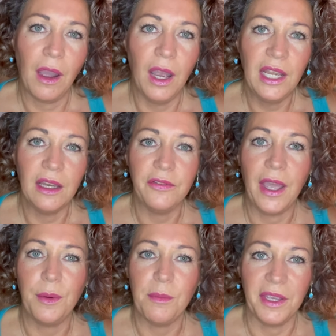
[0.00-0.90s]
I love
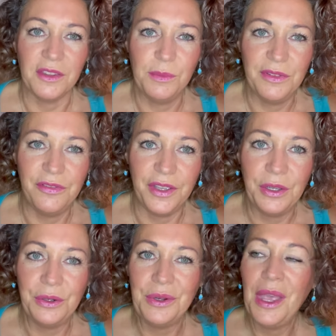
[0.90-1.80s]
how it makes me
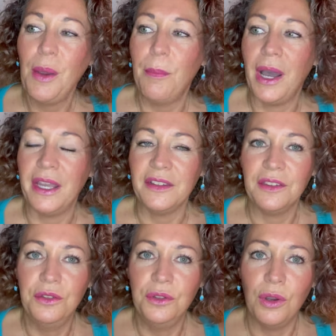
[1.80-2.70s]
feel, but it's
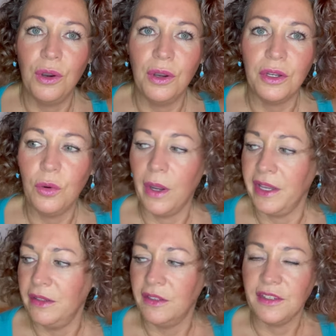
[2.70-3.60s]
not
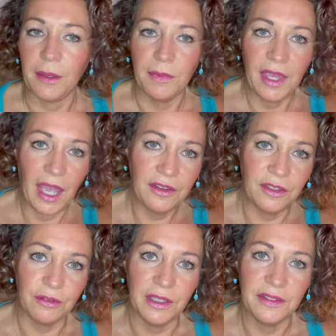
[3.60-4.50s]
quite in the same
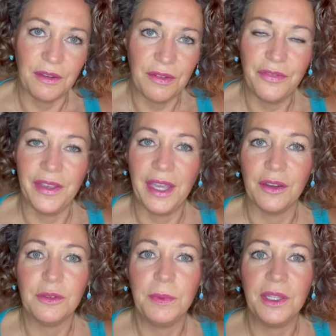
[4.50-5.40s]
category as everything
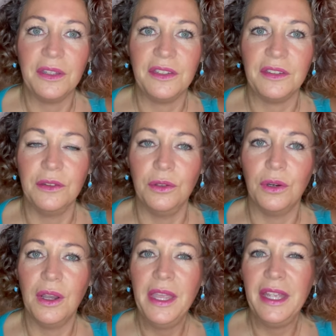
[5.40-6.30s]
else because it's
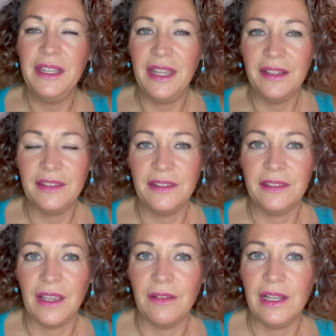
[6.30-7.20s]
not
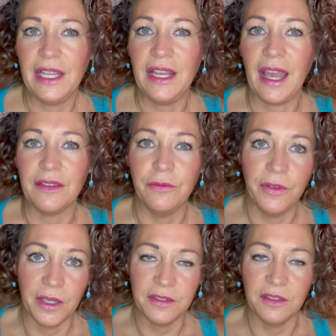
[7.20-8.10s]
necessarily as
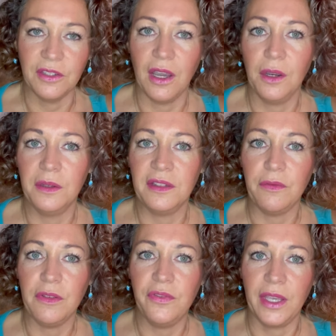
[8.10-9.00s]
versatile as
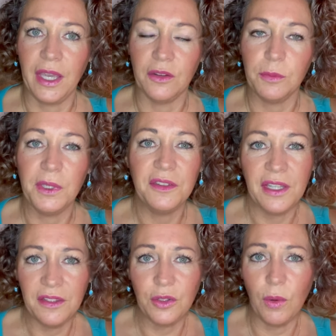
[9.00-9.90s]
everything else because it
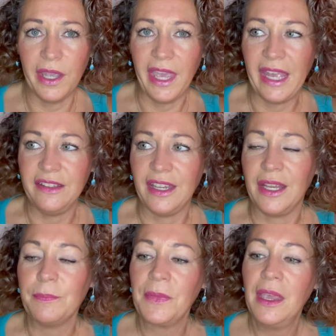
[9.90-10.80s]
is quite
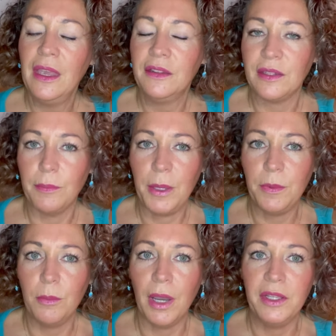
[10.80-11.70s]
heady. Some
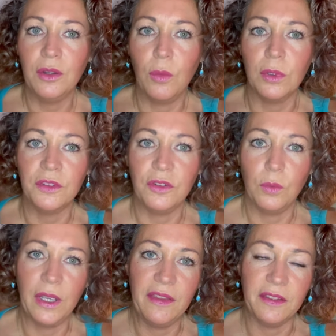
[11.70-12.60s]
people might not want to
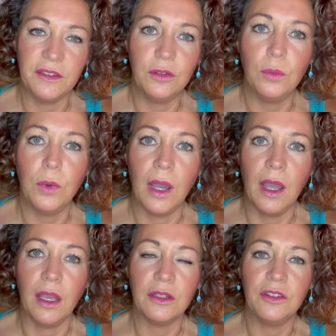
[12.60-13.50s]
wear this to
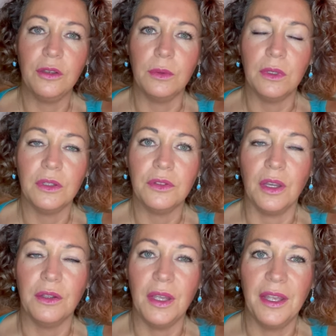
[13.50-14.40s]
work,
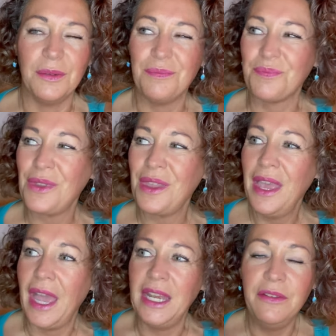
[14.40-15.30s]
to
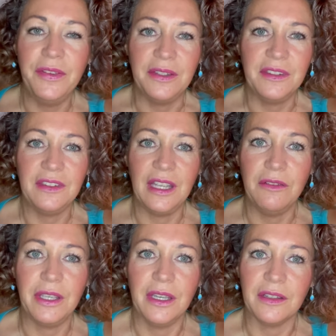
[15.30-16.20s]
anything
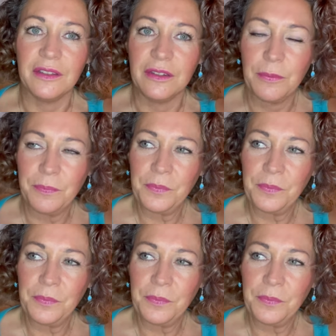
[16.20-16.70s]
serious.